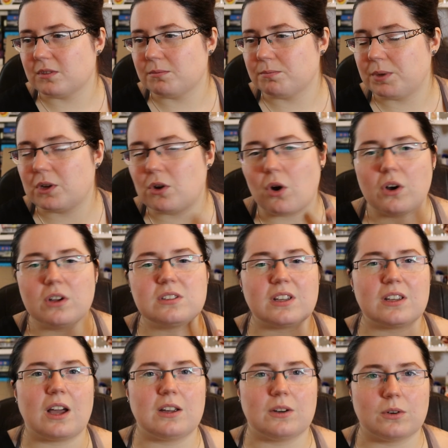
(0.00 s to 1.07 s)
because,
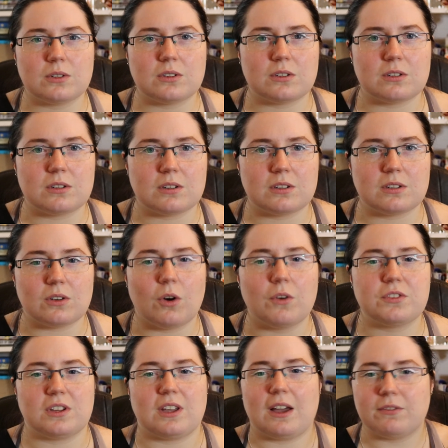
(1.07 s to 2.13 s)
like, I've ordered,
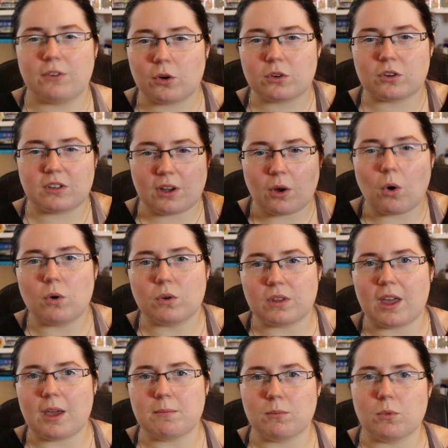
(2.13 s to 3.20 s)
like, all of
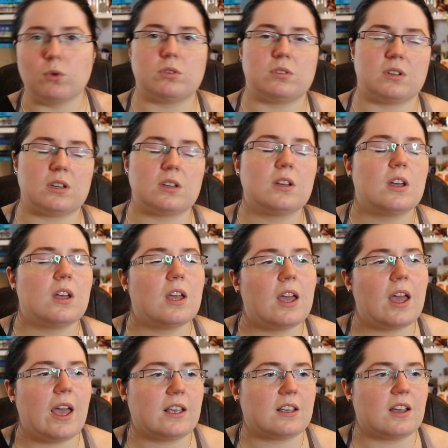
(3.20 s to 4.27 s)
them mostly.
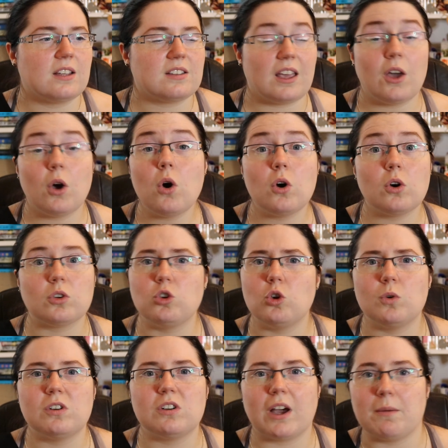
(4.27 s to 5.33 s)
It's like, oh,
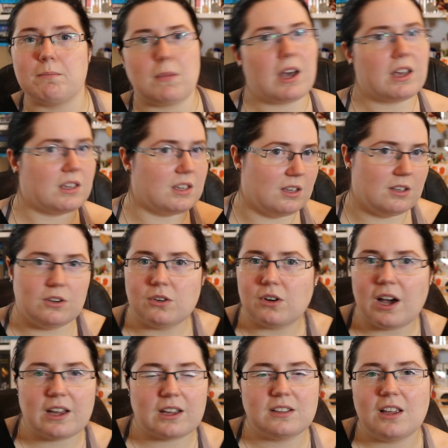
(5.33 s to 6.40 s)
you'll like My Hero
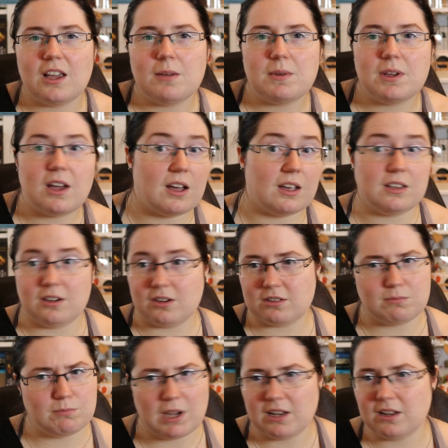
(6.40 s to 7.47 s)
Academia,
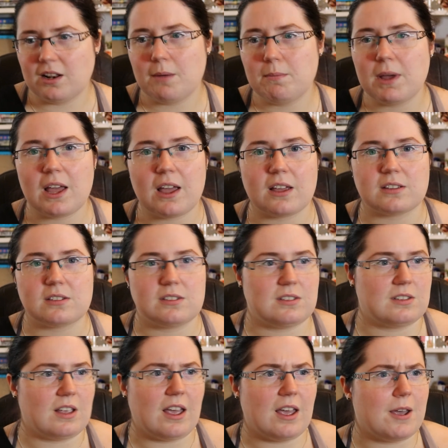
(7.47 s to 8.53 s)
here's Made in
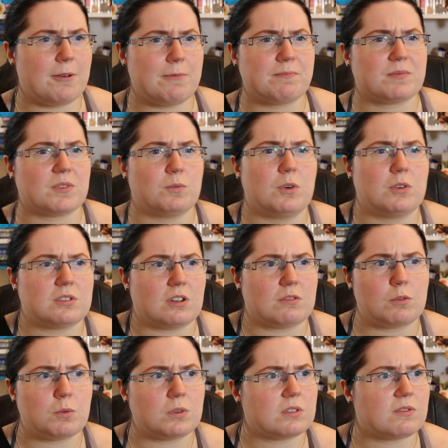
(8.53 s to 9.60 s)
Abyss. What's the
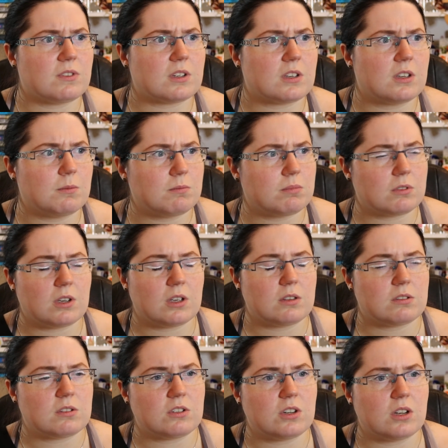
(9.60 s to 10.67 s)
other ones that keep getting
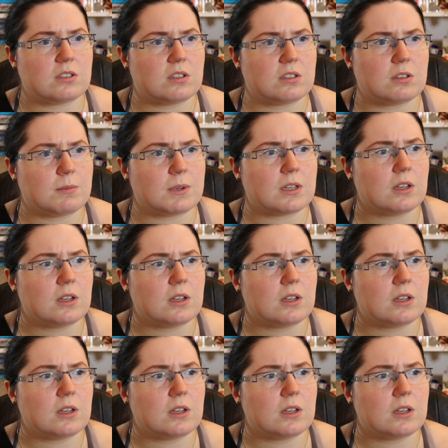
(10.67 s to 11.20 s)
suggested to me?